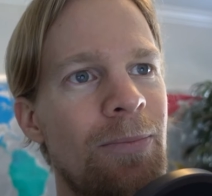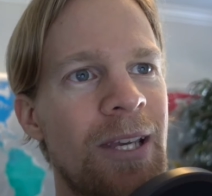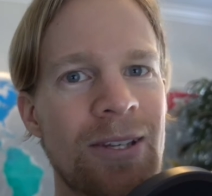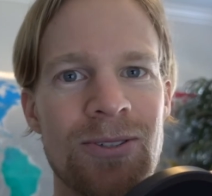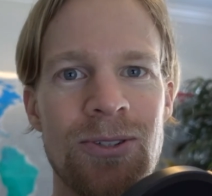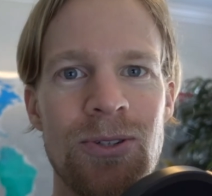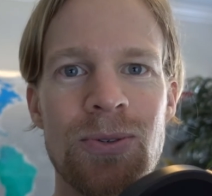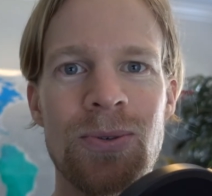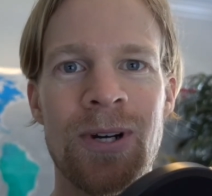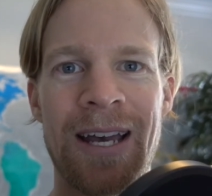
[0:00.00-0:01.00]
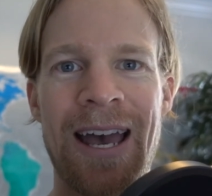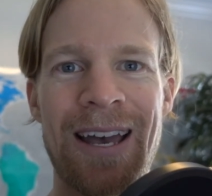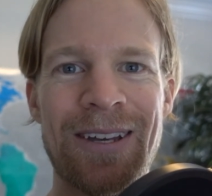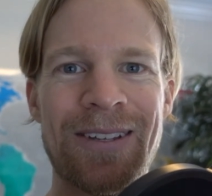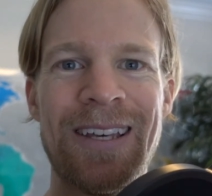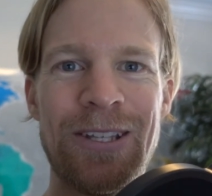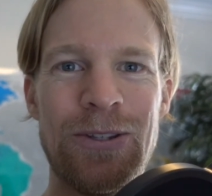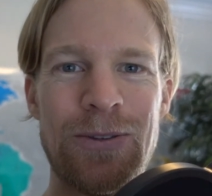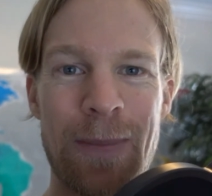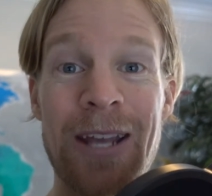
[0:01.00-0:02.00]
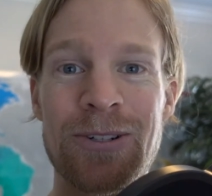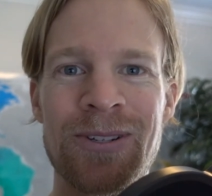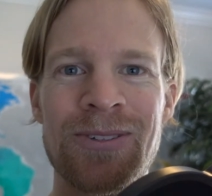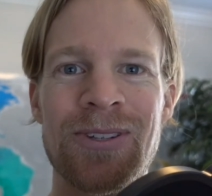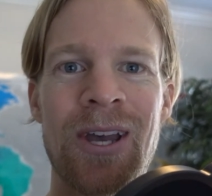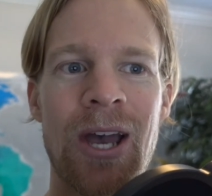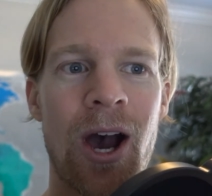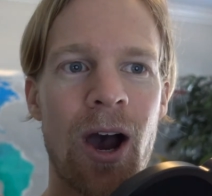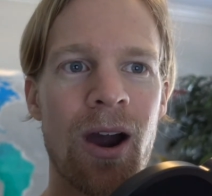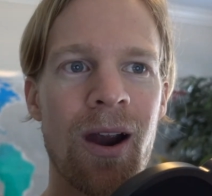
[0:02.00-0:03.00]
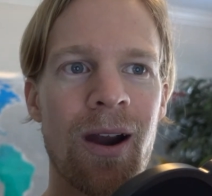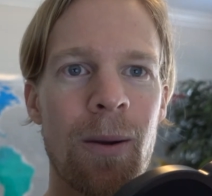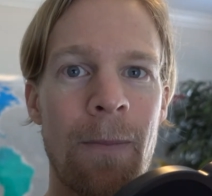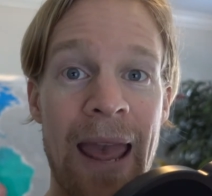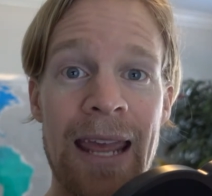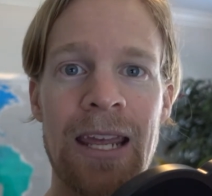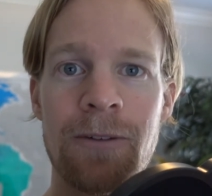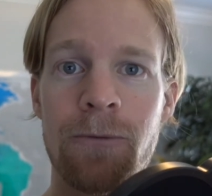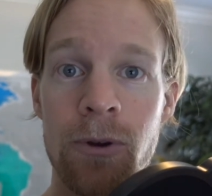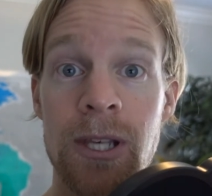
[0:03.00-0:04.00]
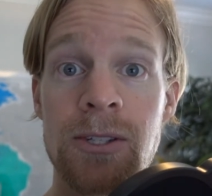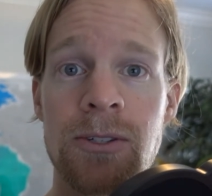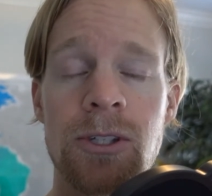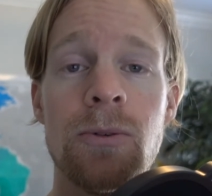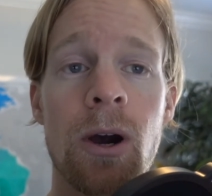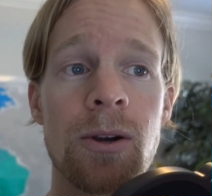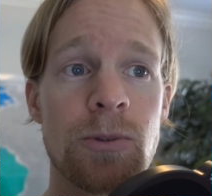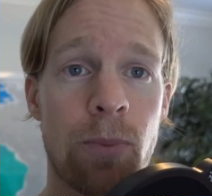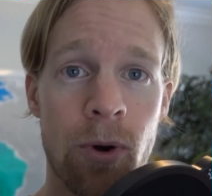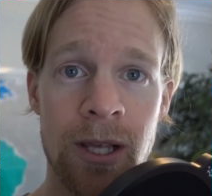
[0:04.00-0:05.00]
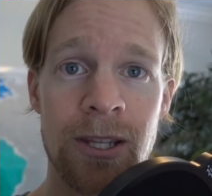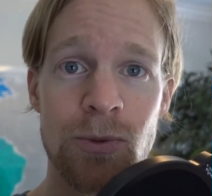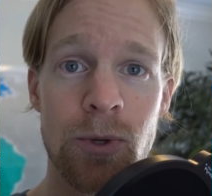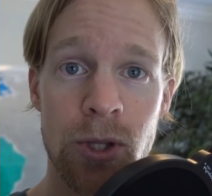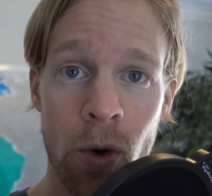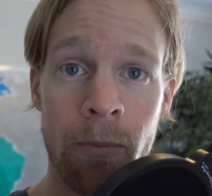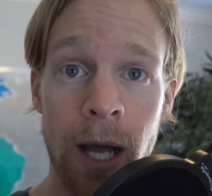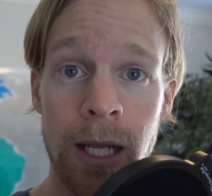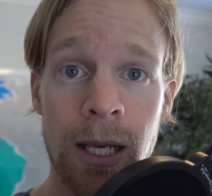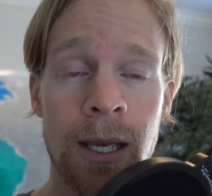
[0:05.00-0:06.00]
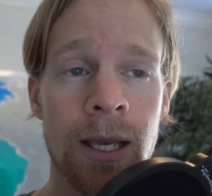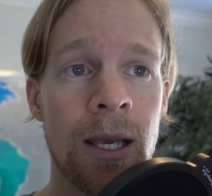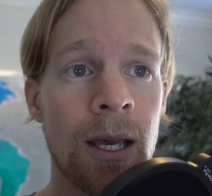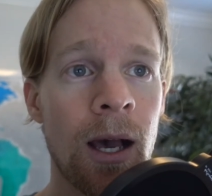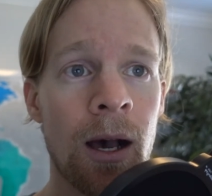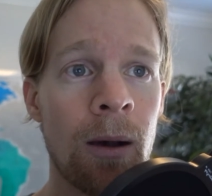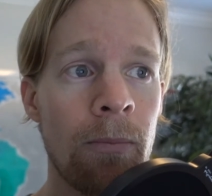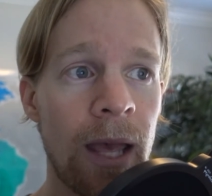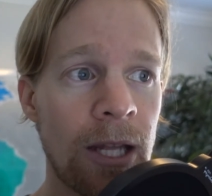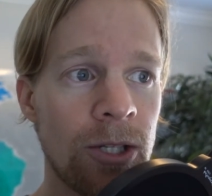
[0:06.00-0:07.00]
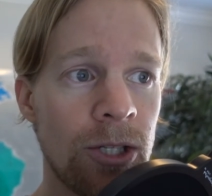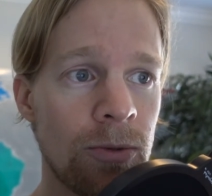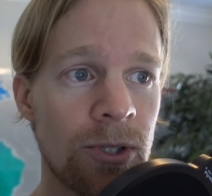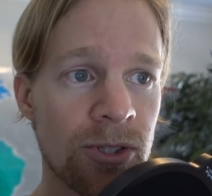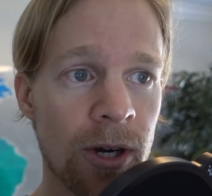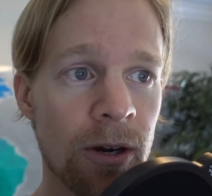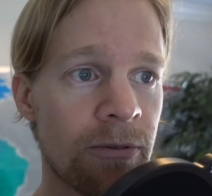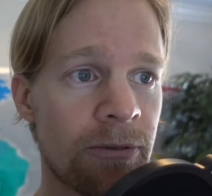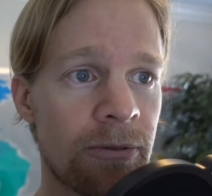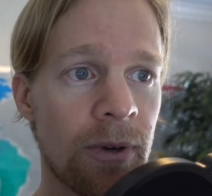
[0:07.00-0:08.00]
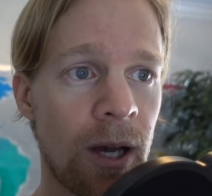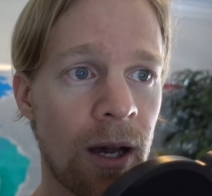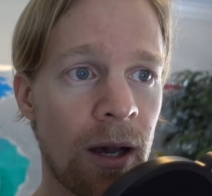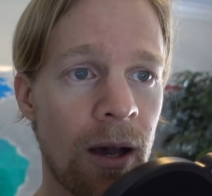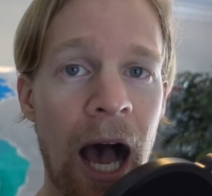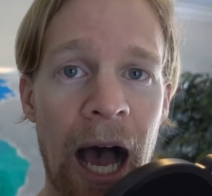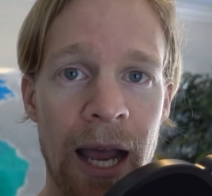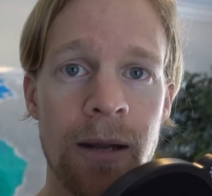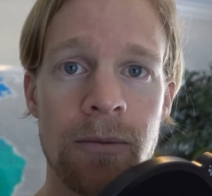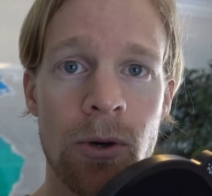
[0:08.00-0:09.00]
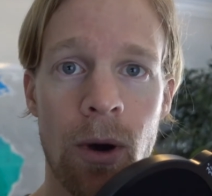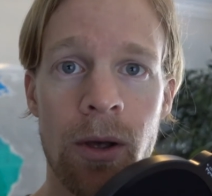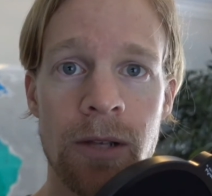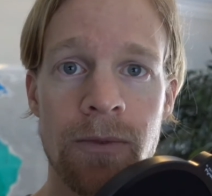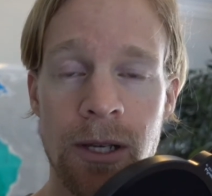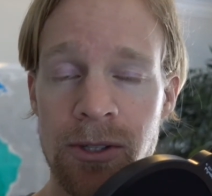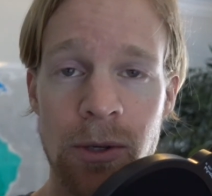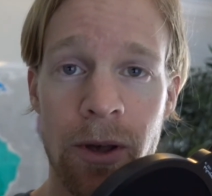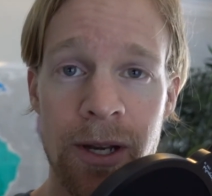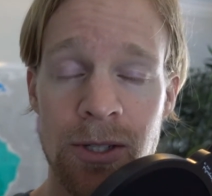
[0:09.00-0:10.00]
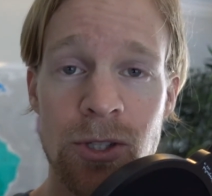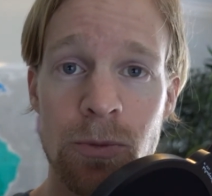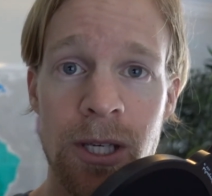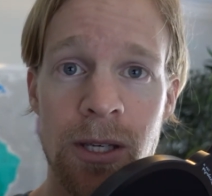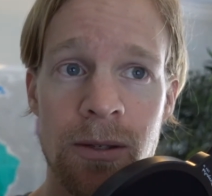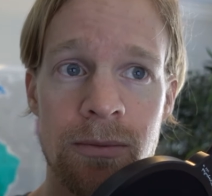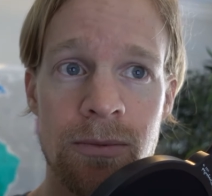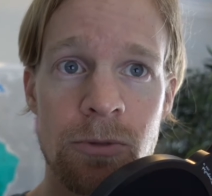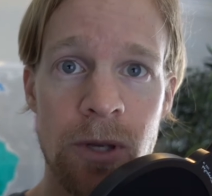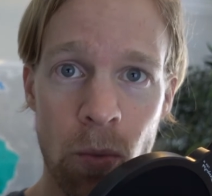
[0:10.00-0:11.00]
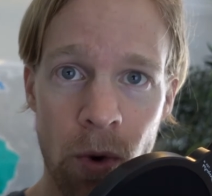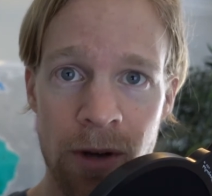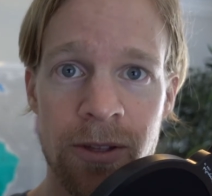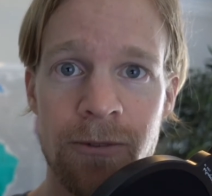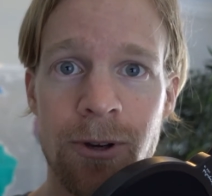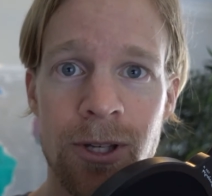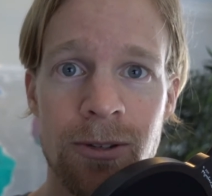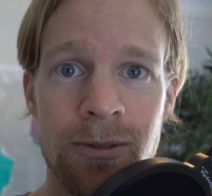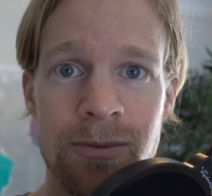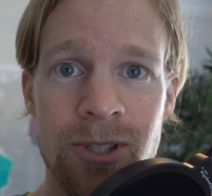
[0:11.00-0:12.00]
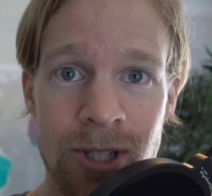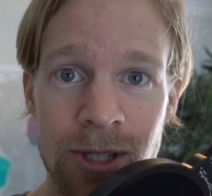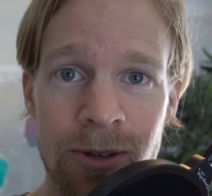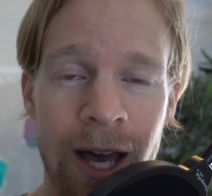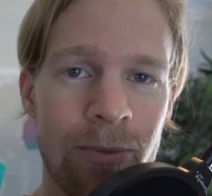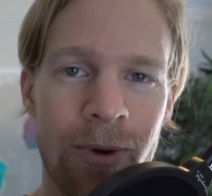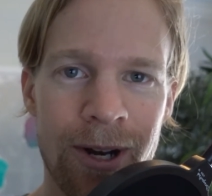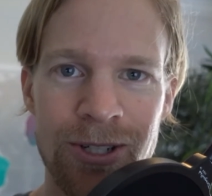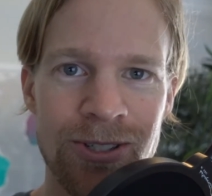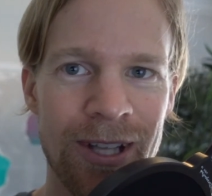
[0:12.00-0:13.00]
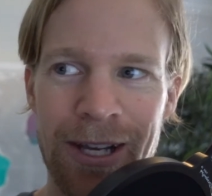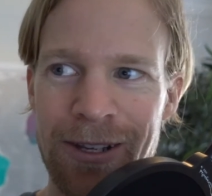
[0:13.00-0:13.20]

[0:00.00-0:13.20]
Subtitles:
because you, the patrons, are paying for this. You are supporting this with your money, and you deserve high quality videos. I want it to be worth it for you to do. I don't want to just